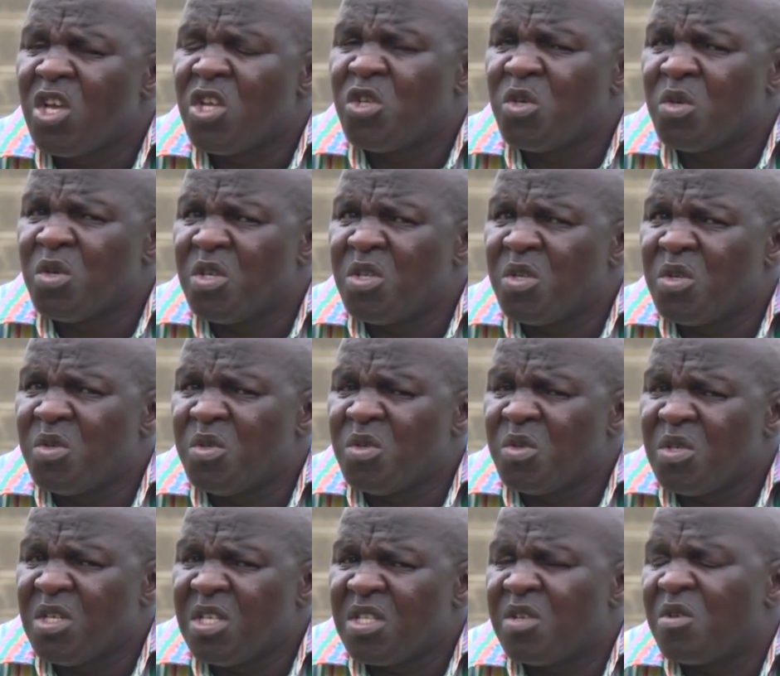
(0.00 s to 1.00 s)

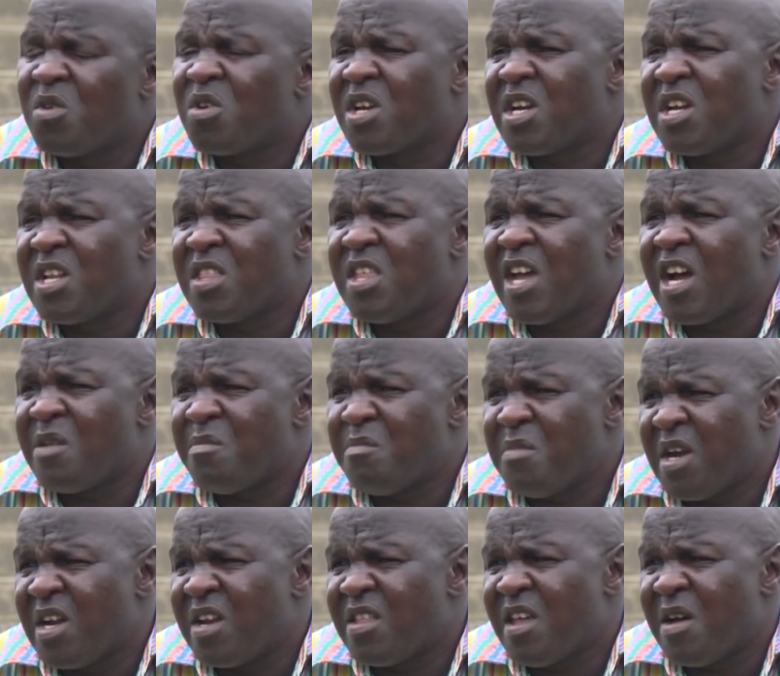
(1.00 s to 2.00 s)
Judith already they had
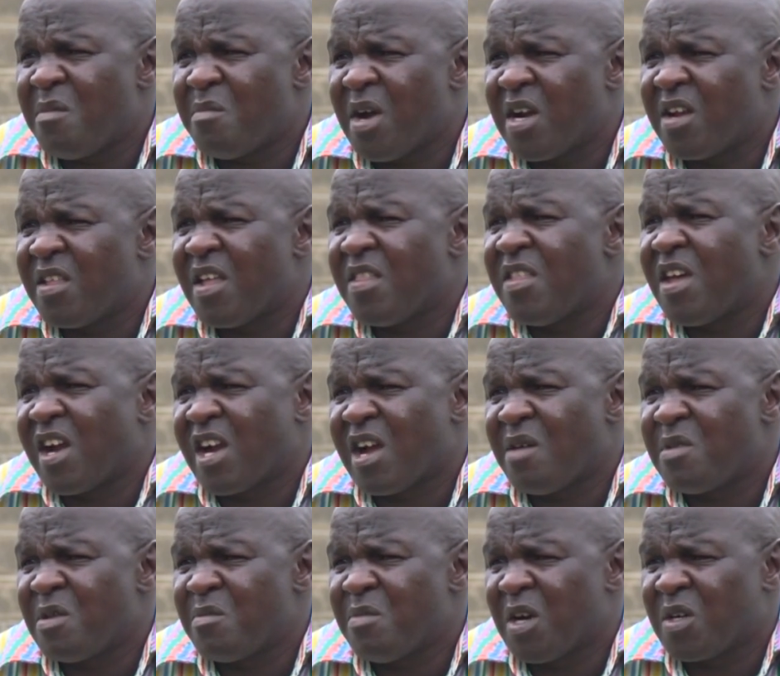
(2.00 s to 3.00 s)
made their mind that they are
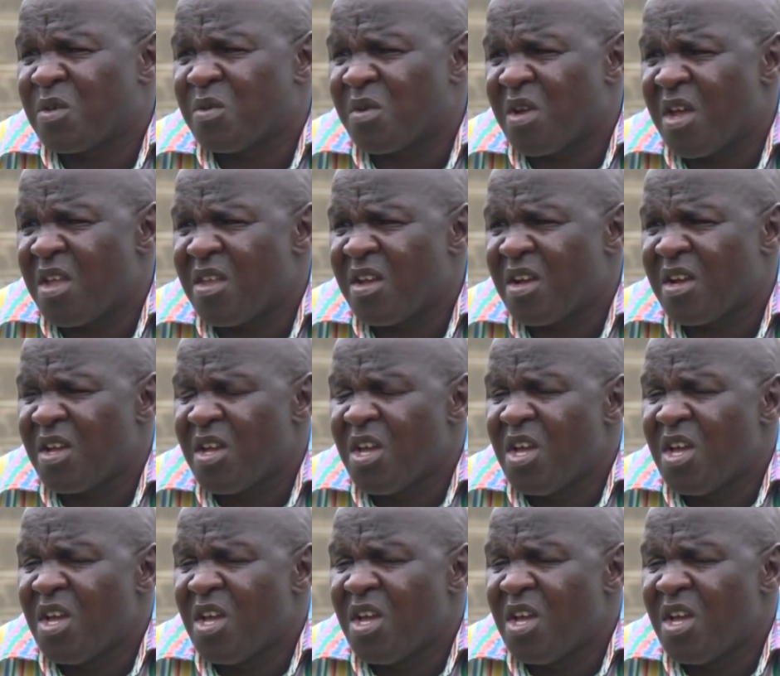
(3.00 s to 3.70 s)
coming back to Kenya.